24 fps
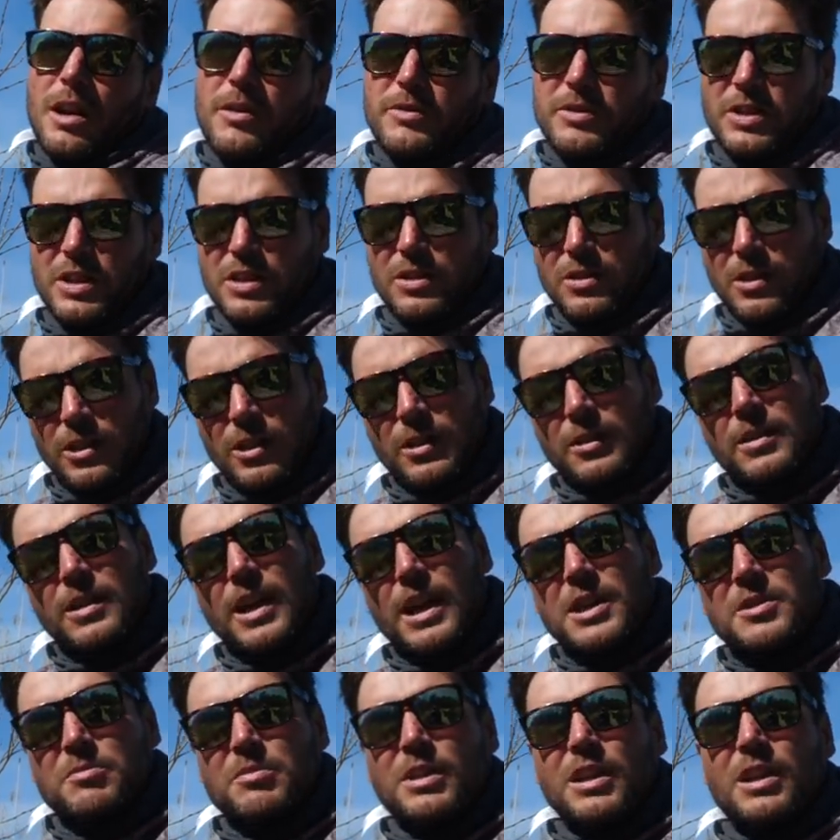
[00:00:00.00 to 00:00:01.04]
I've seen a lot of
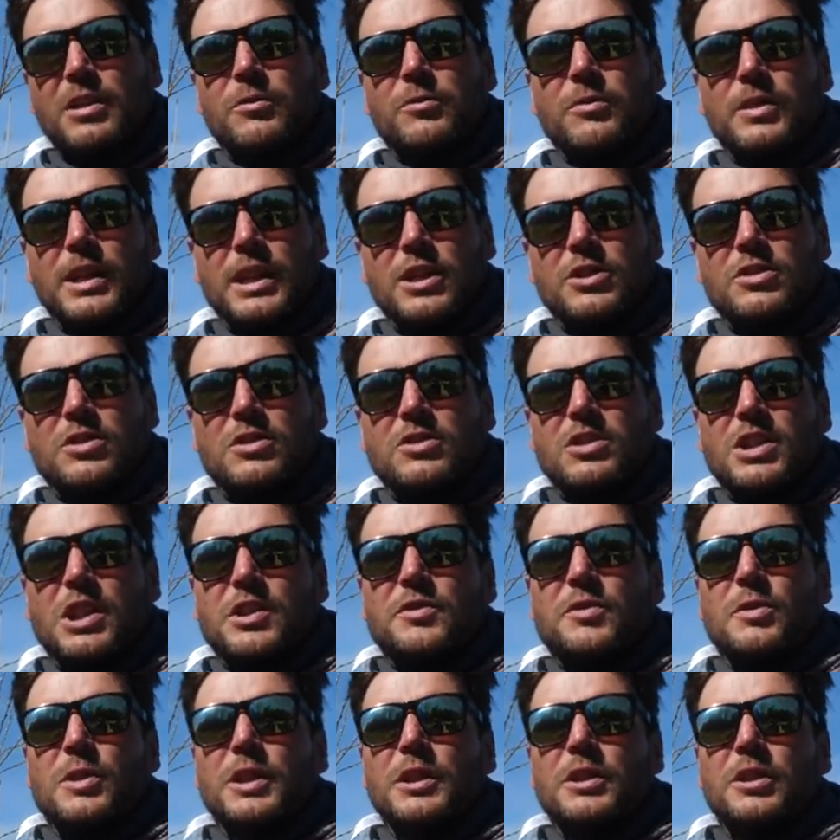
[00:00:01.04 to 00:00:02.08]
guys being really
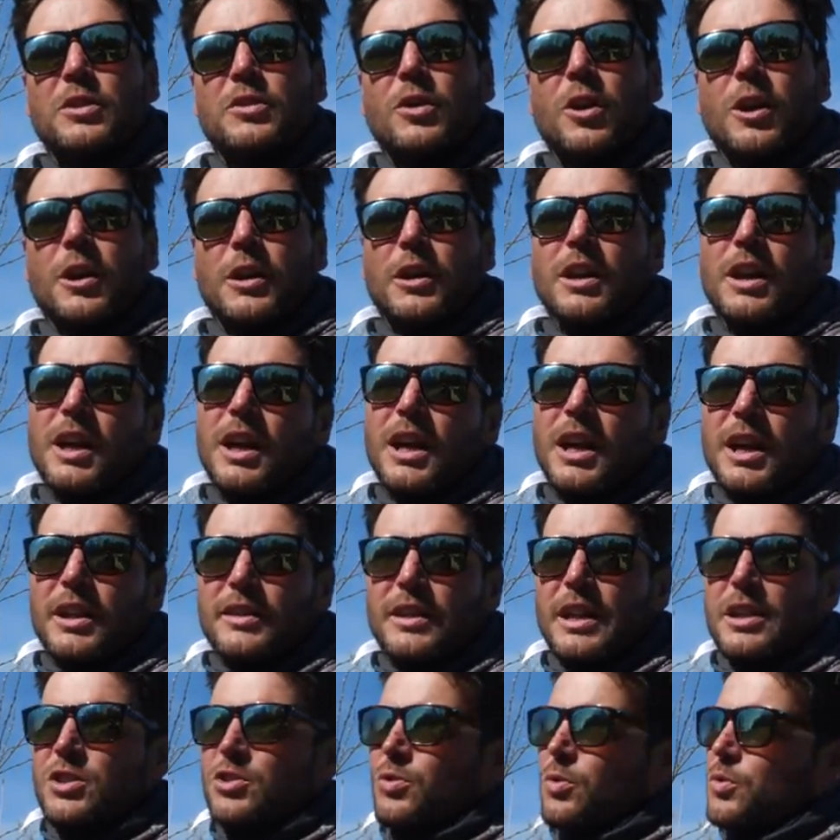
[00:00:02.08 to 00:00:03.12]
successful in the dark.
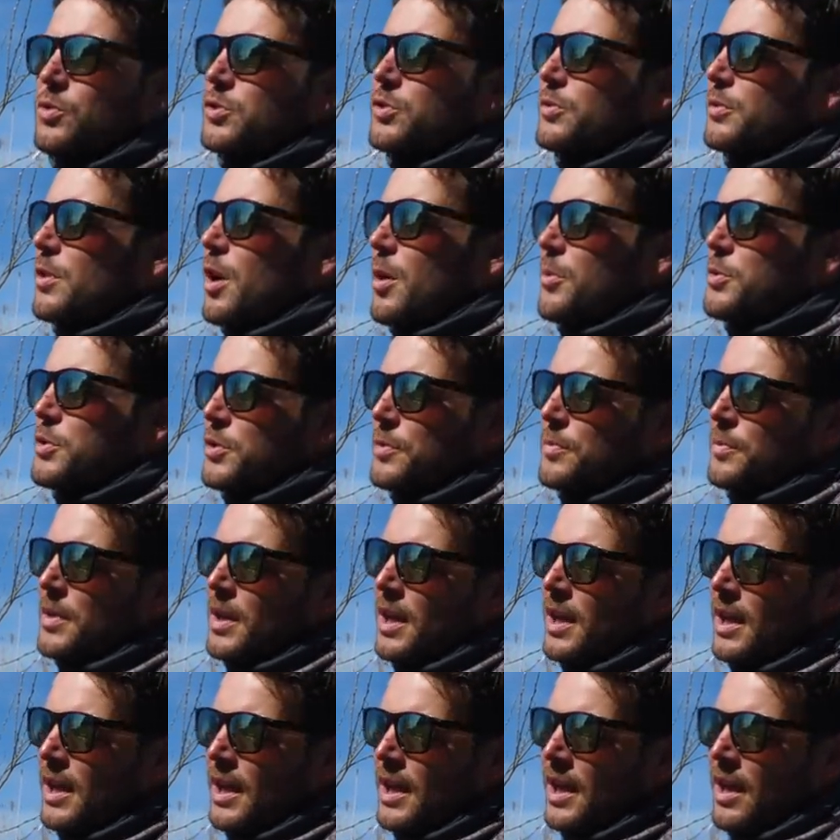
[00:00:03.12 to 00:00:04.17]
That's also an option.
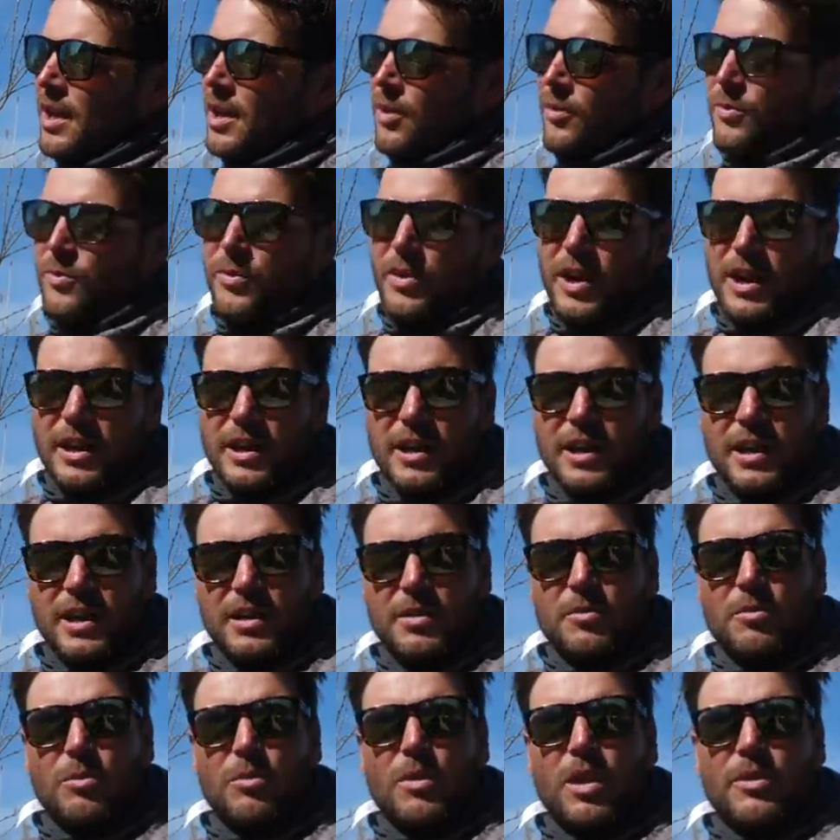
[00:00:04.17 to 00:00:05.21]

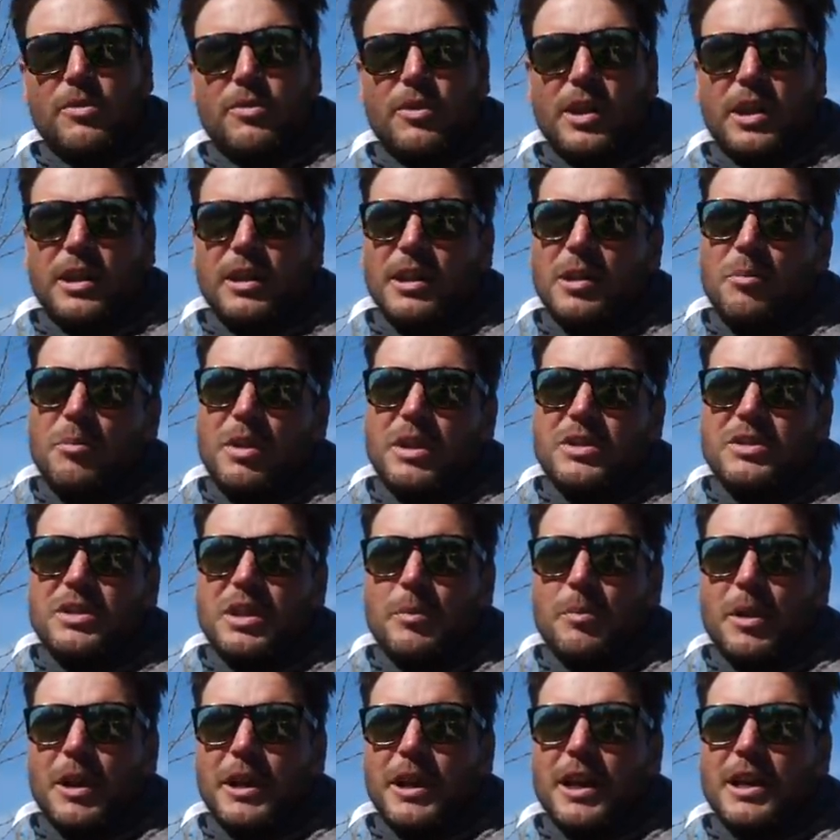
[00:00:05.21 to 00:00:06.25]
Finally, my final and best
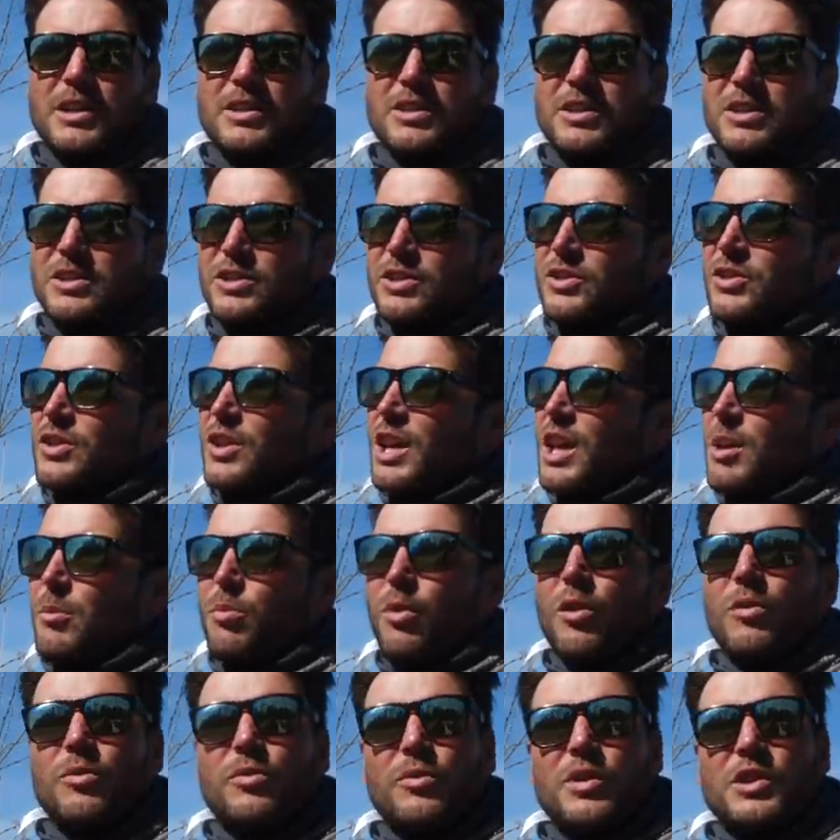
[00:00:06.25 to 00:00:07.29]
tip, I guess, is just
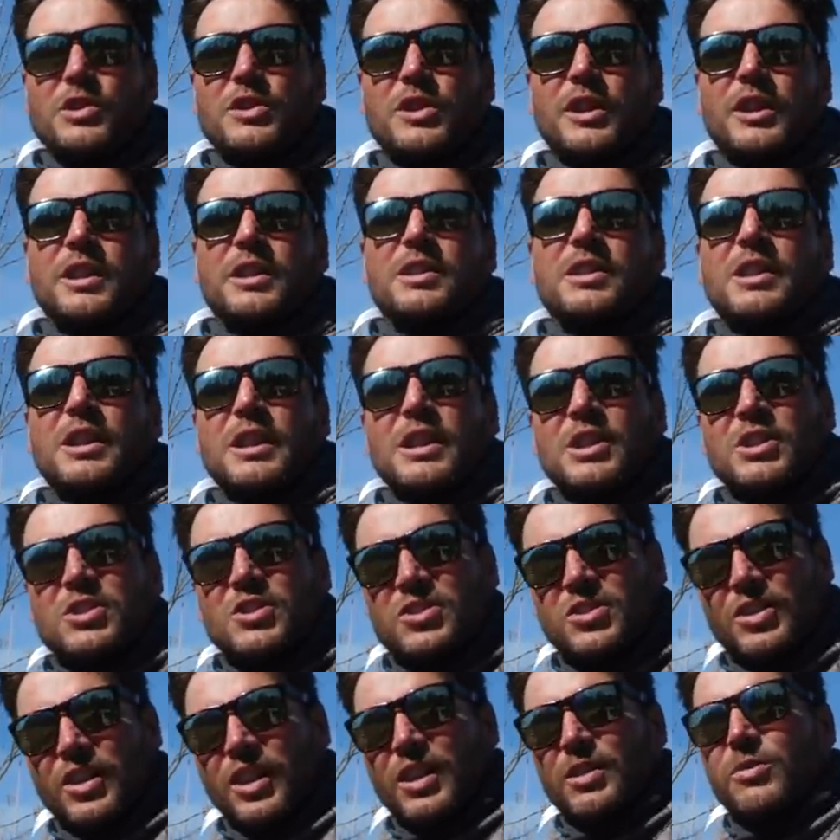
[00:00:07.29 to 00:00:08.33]
keep on fishing and
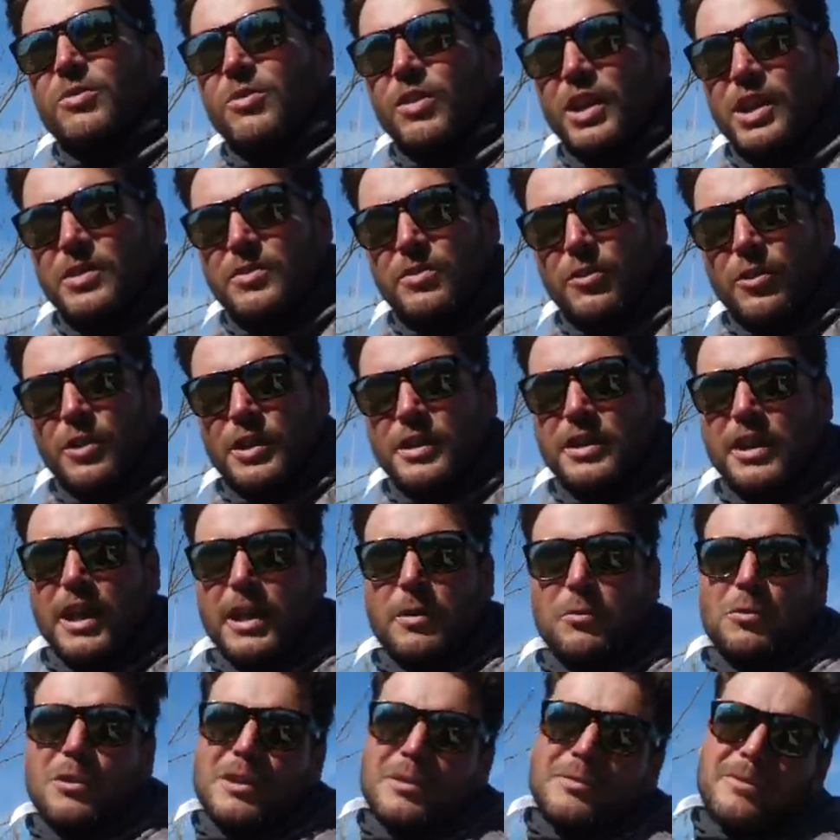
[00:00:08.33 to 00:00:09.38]
stay faithful, and
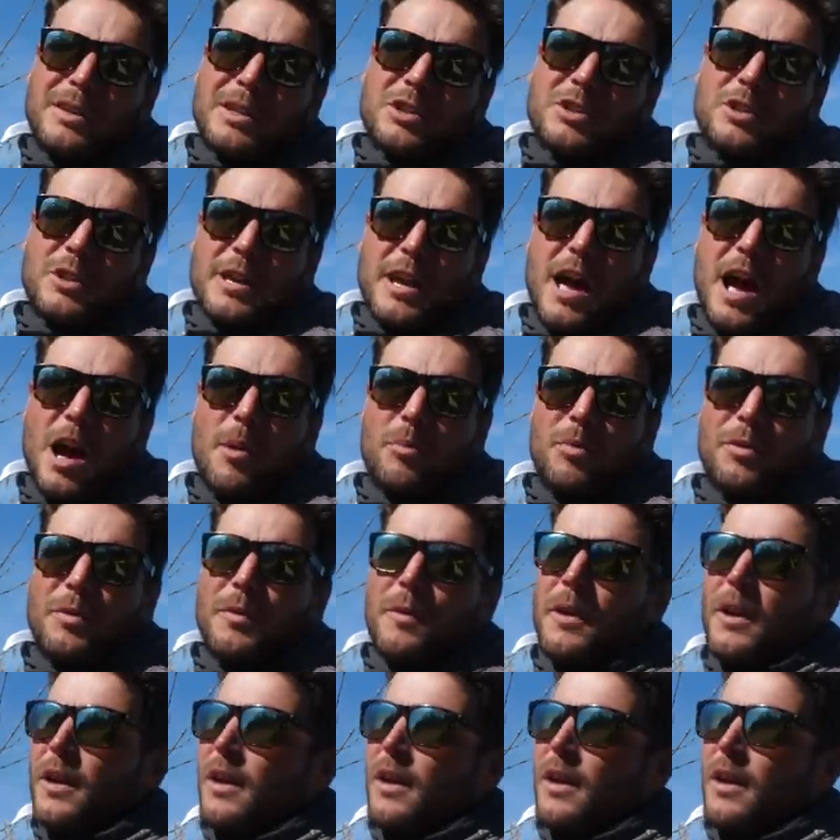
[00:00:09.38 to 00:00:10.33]
that will eventually happen.